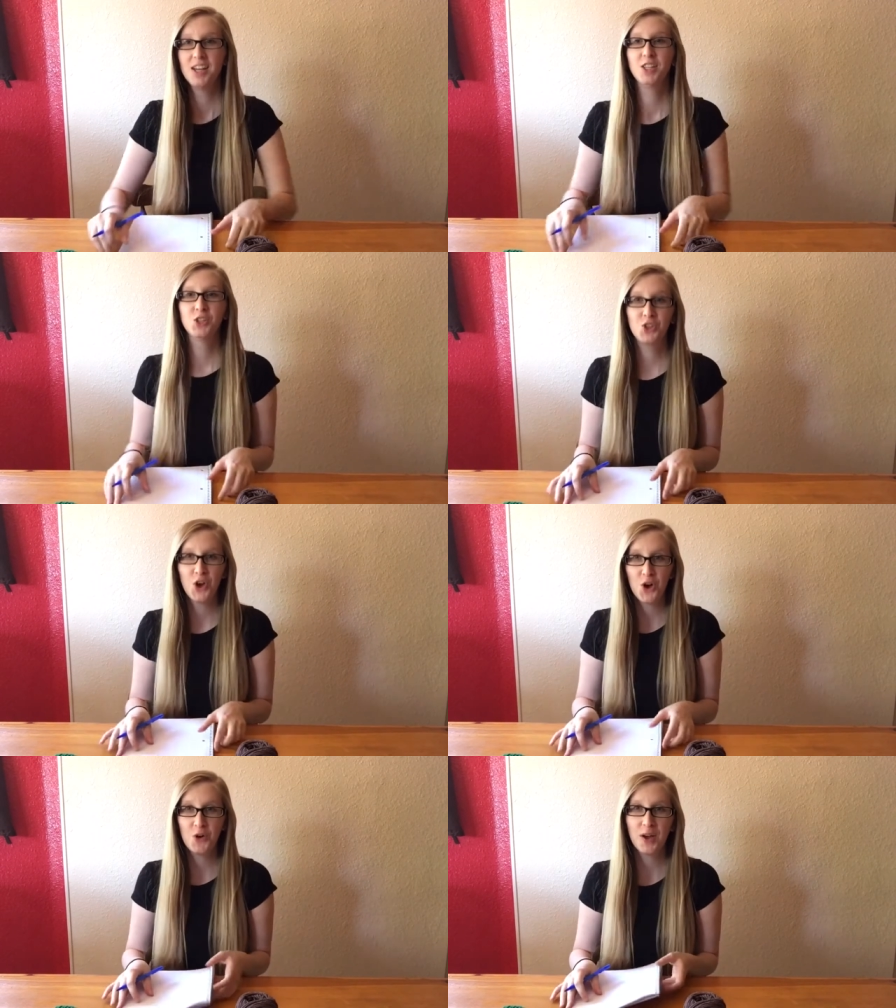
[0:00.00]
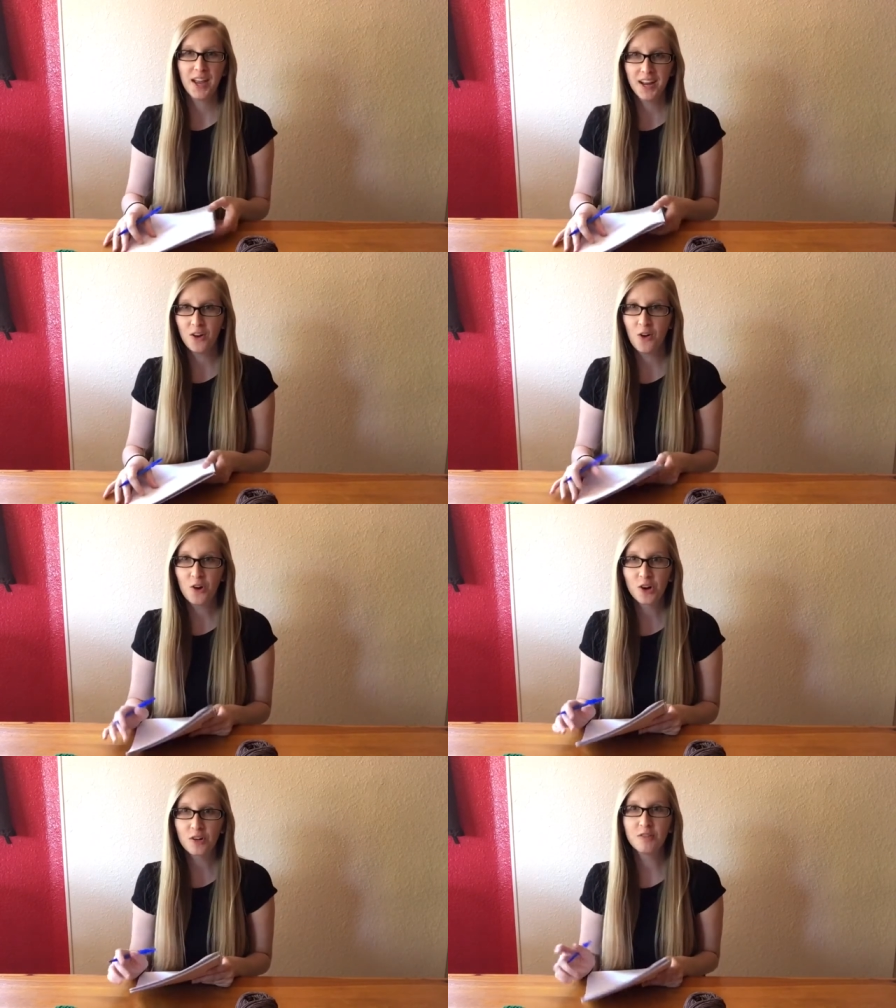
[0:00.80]
So in
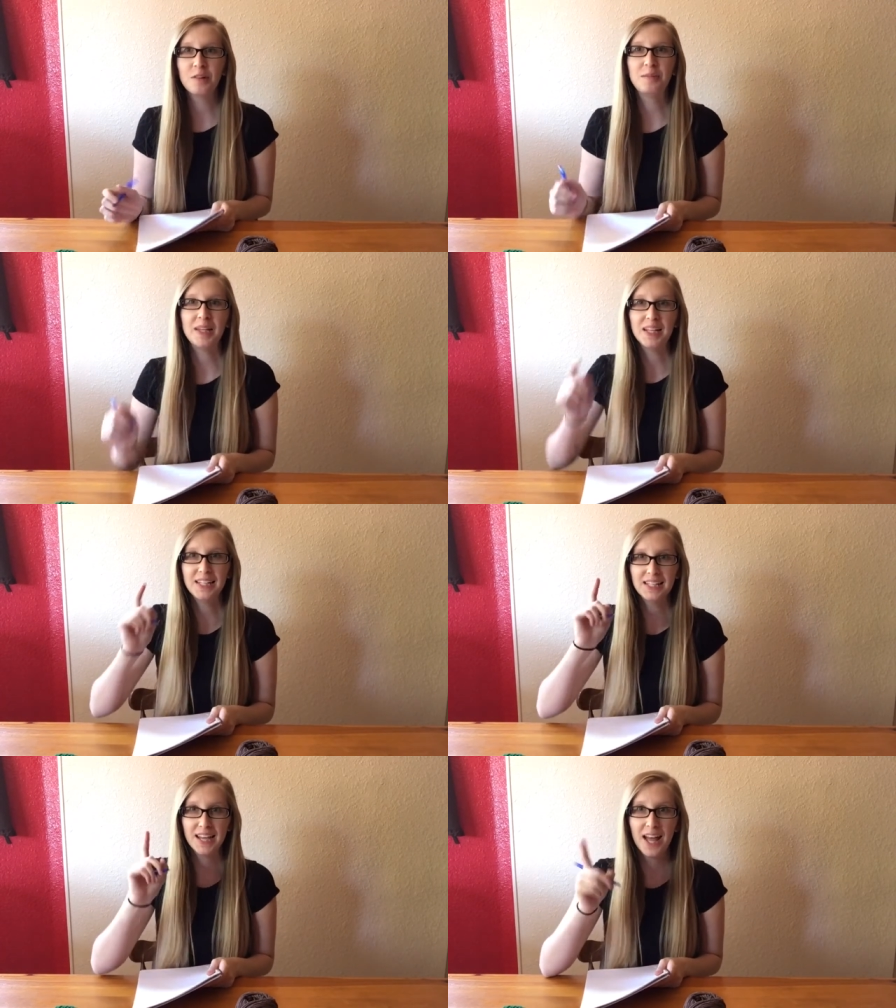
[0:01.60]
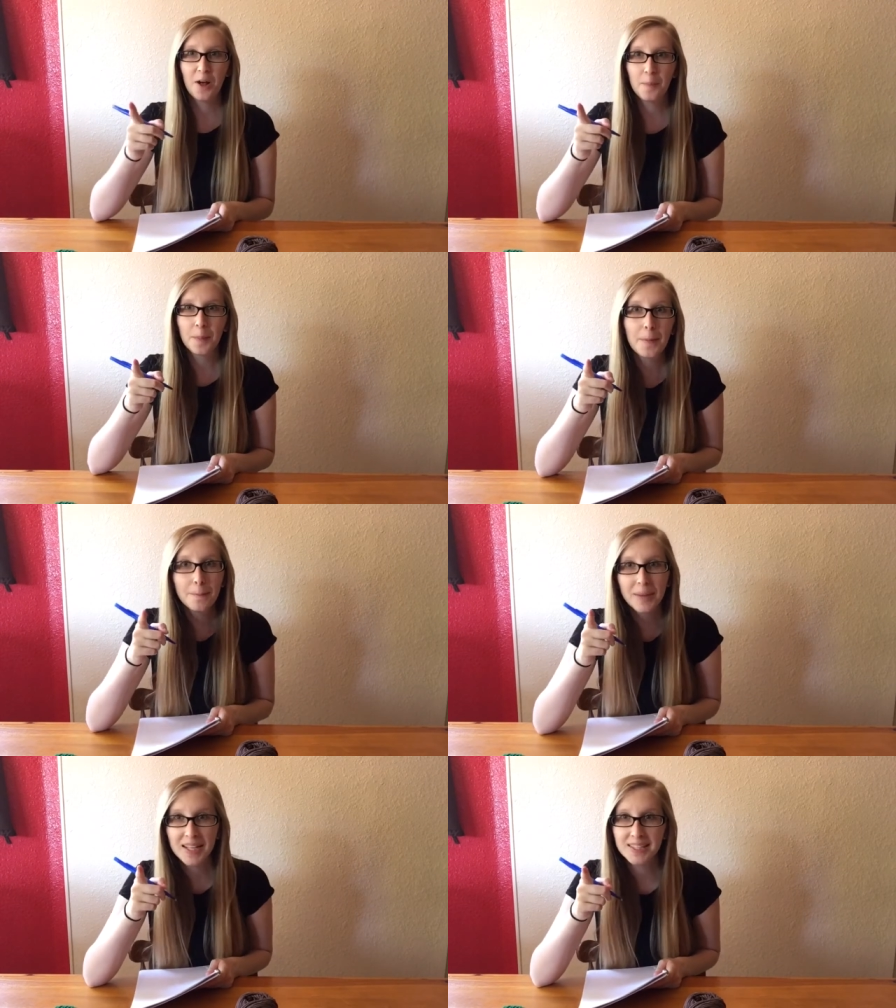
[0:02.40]
order for me to help
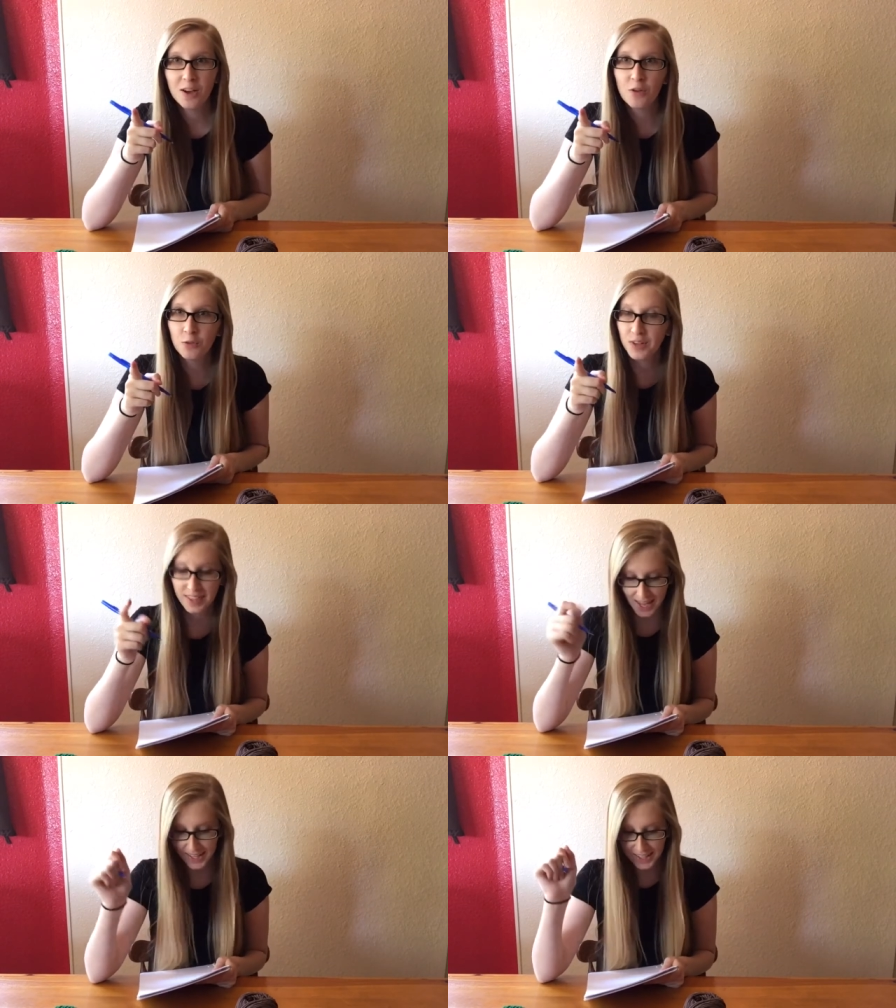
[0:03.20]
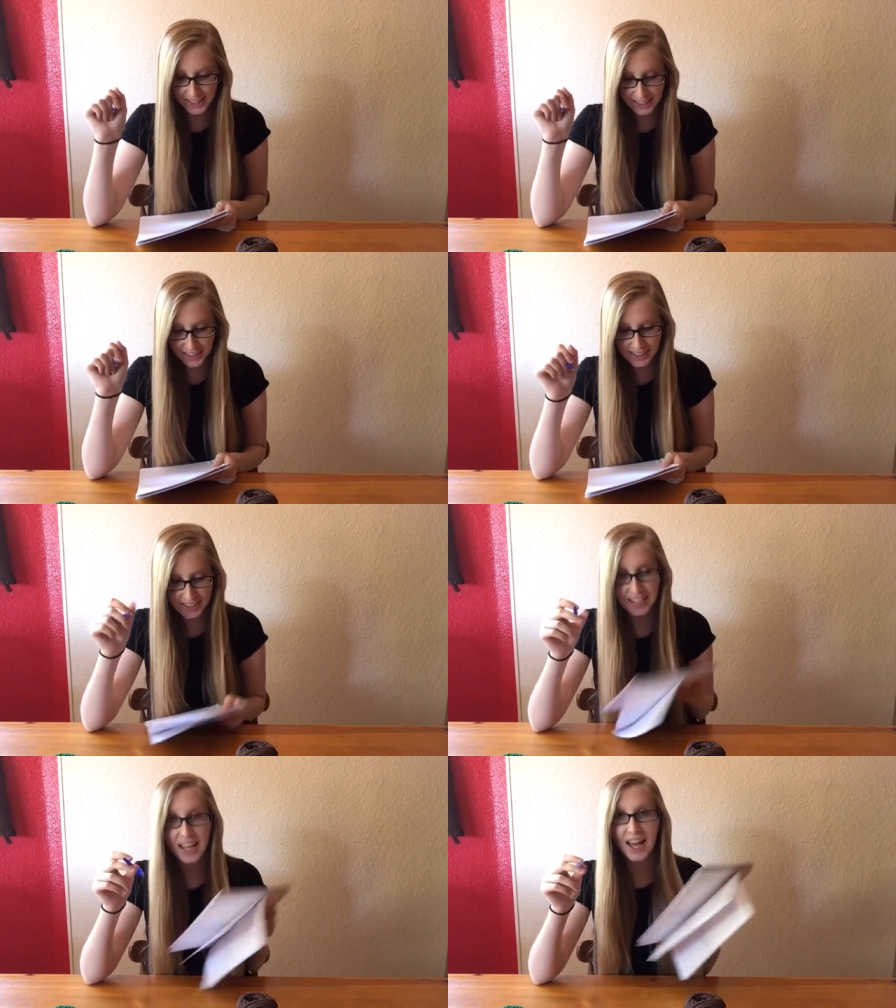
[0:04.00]
myself with editing this,
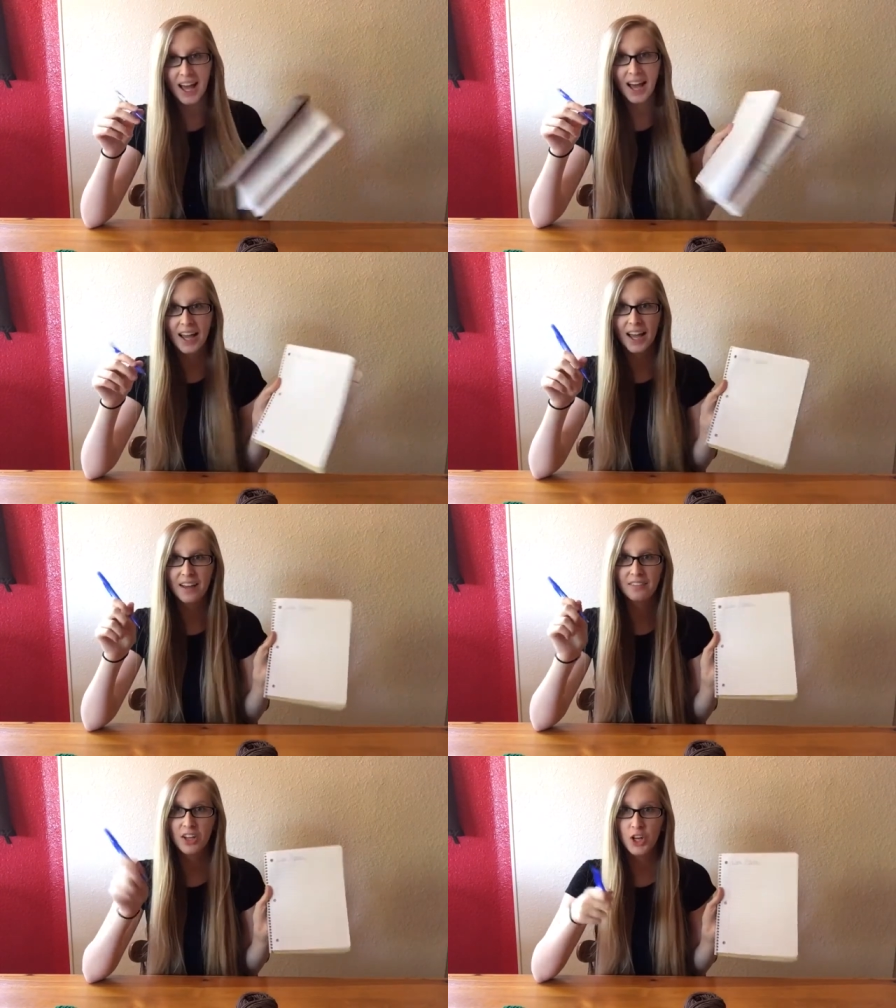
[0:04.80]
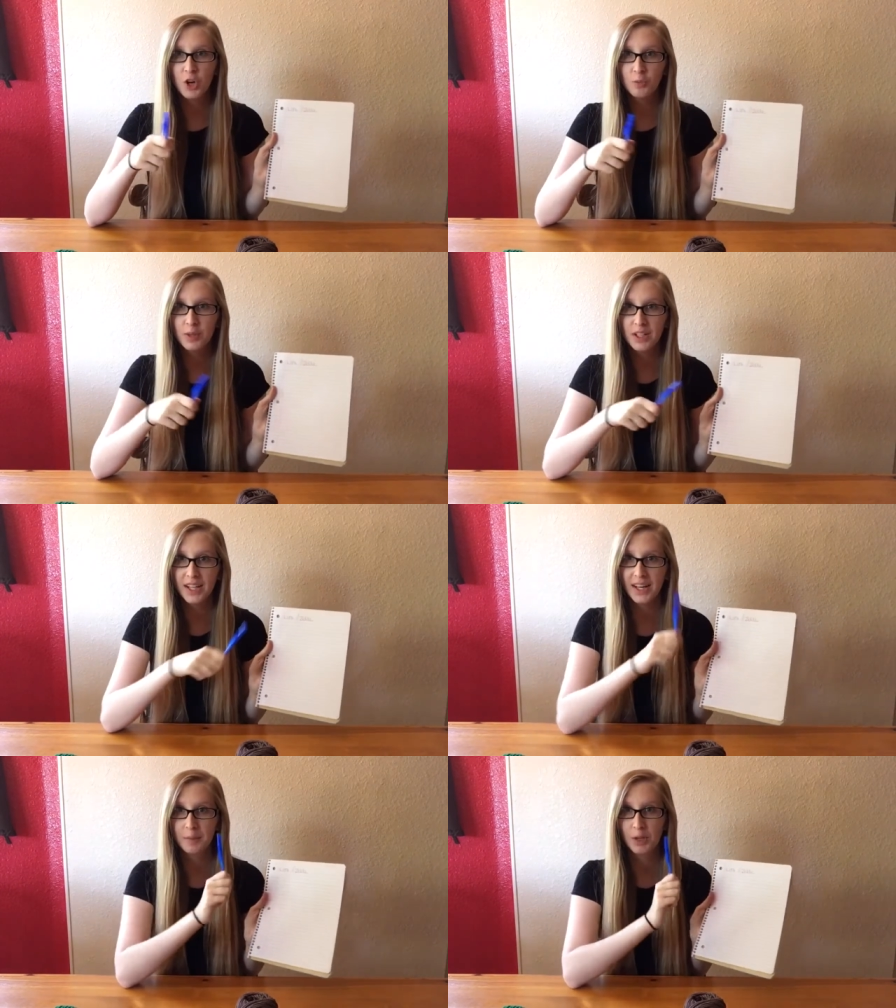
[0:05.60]
I have a notebook
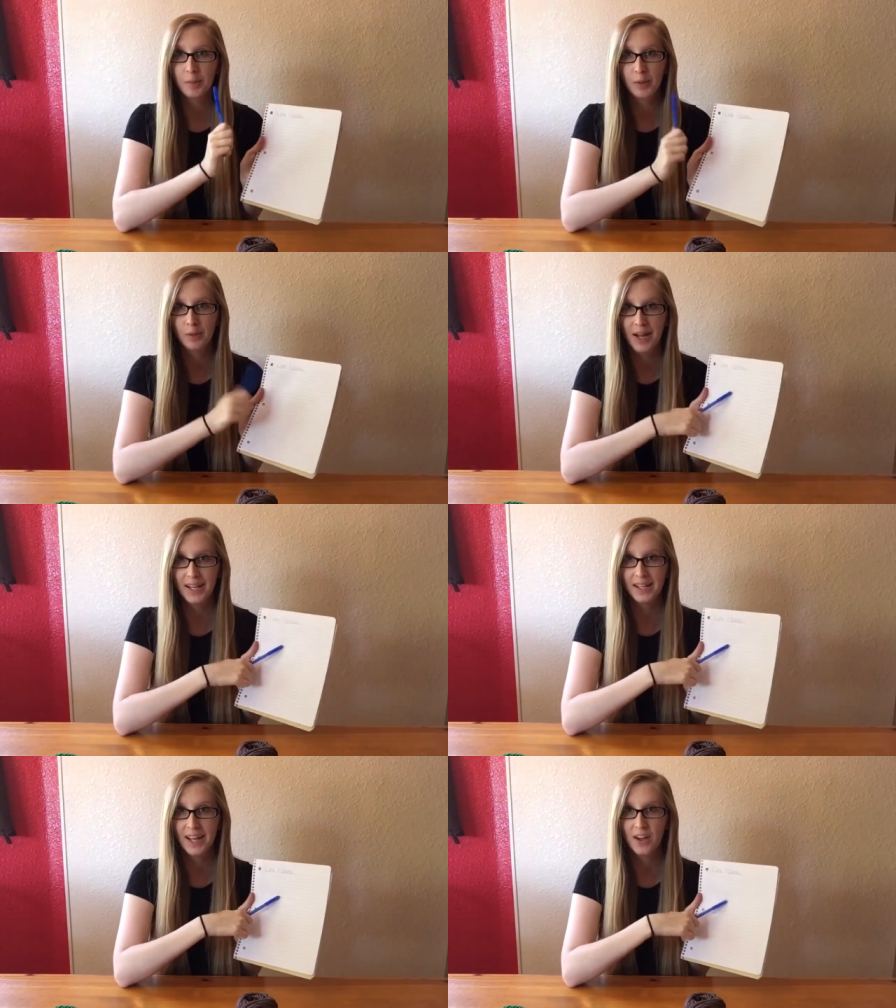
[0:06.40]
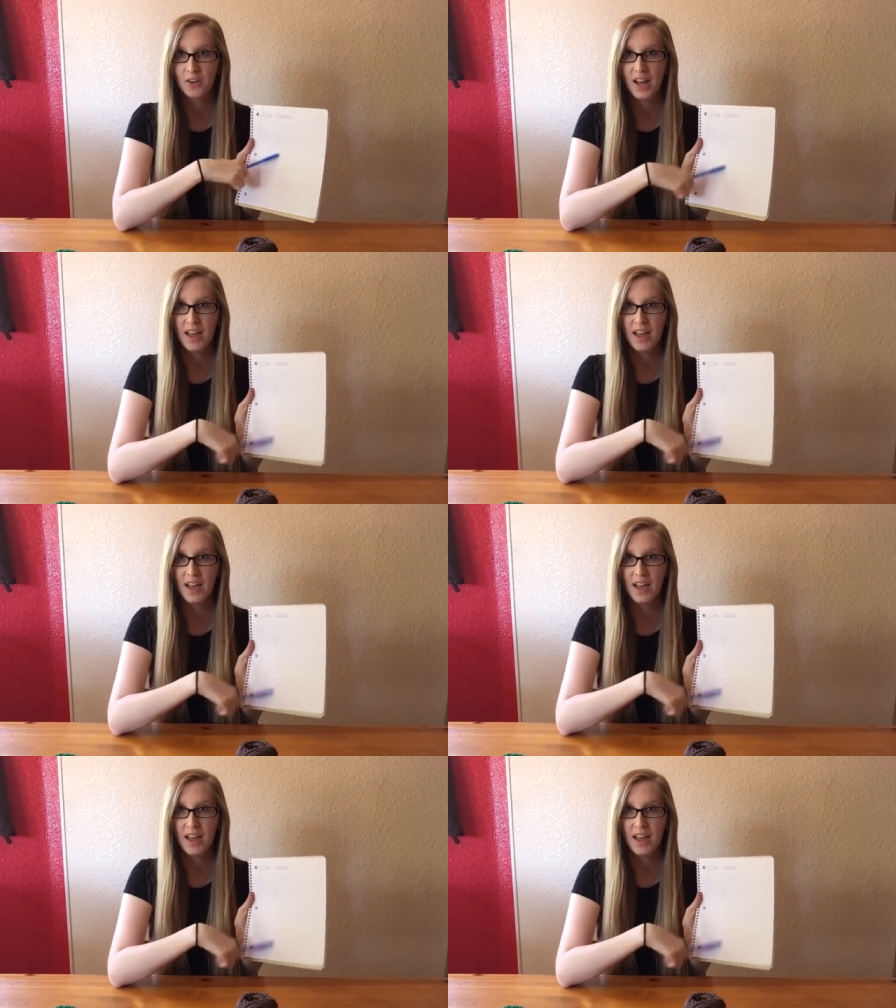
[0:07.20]
and I'm gonna be writing down